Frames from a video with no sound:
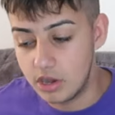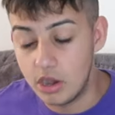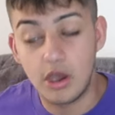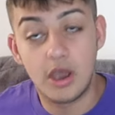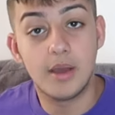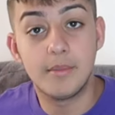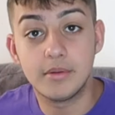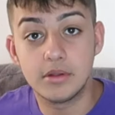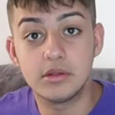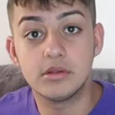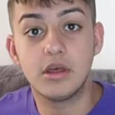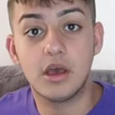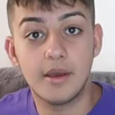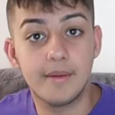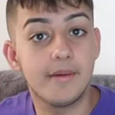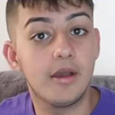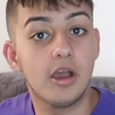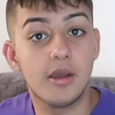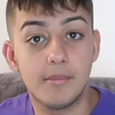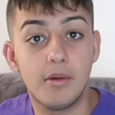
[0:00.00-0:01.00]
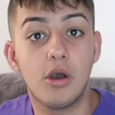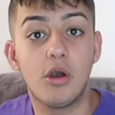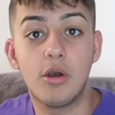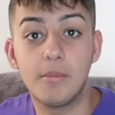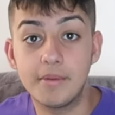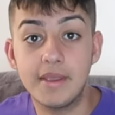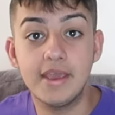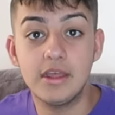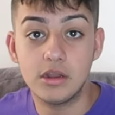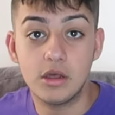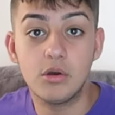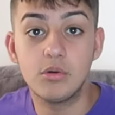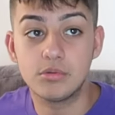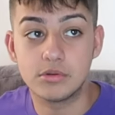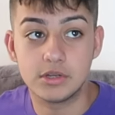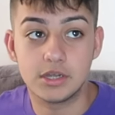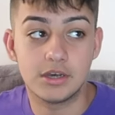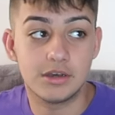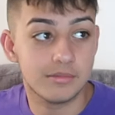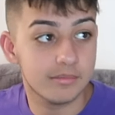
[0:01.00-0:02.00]
I'm getting
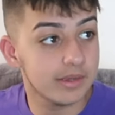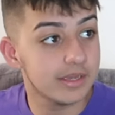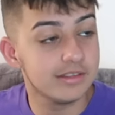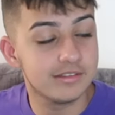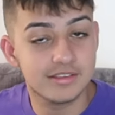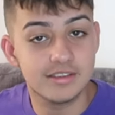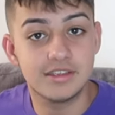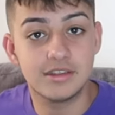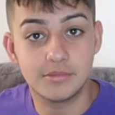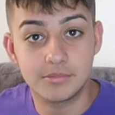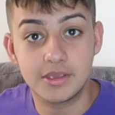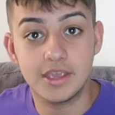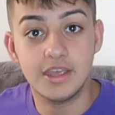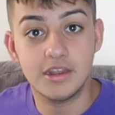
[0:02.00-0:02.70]
old now, I'm 18, I'm